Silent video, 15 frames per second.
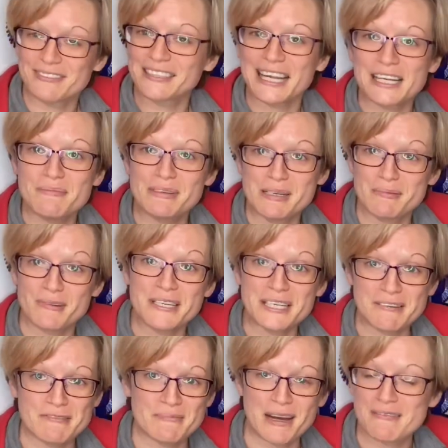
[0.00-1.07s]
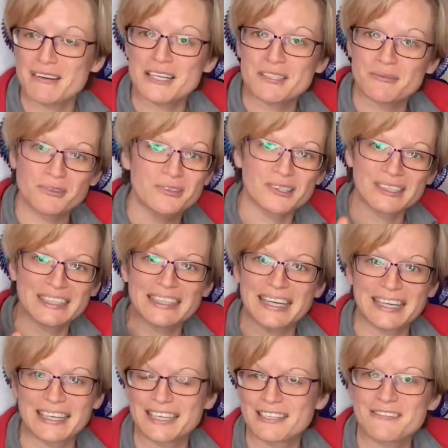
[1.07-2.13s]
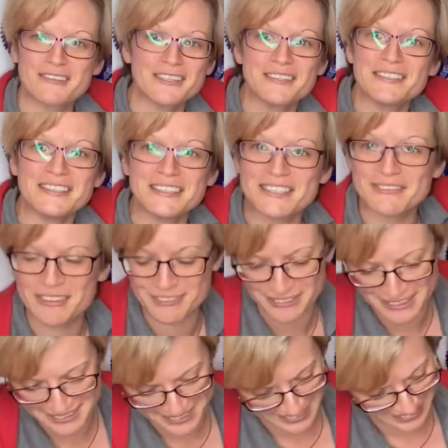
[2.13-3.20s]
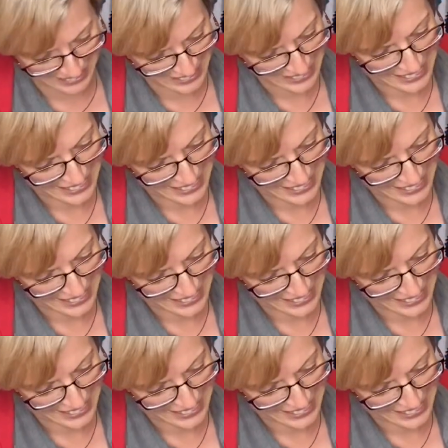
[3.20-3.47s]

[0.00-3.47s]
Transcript: and anybody breeding from our rats will suddenly get kind of 13s to 15s again.